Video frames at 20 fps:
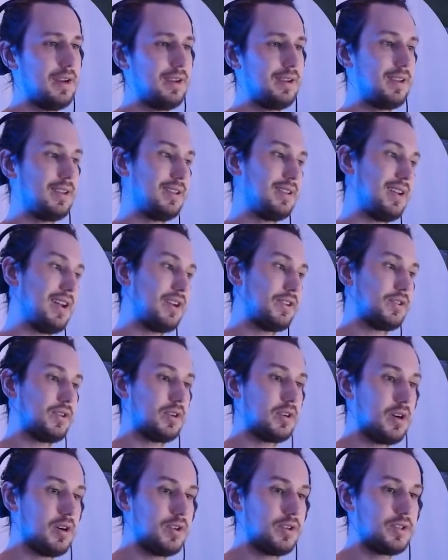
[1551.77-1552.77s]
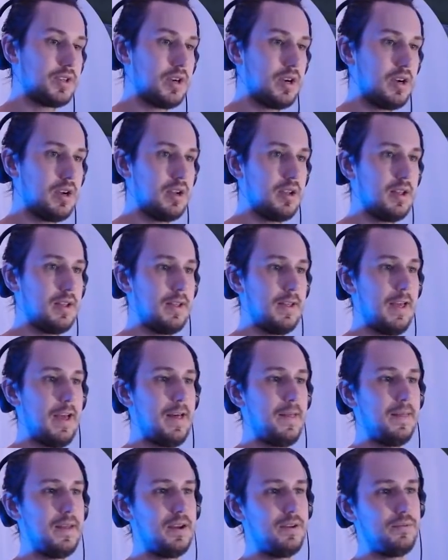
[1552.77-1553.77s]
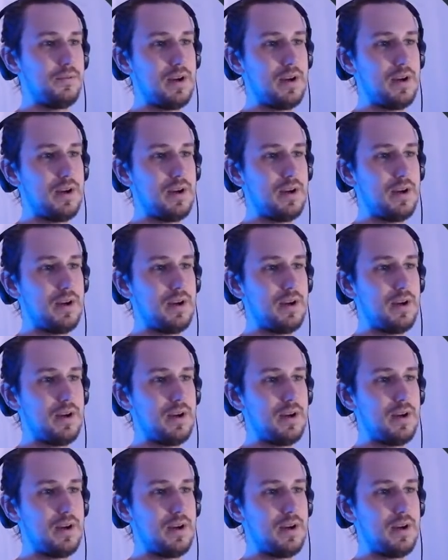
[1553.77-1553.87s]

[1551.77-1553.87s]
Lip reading: get an extra card draw, and then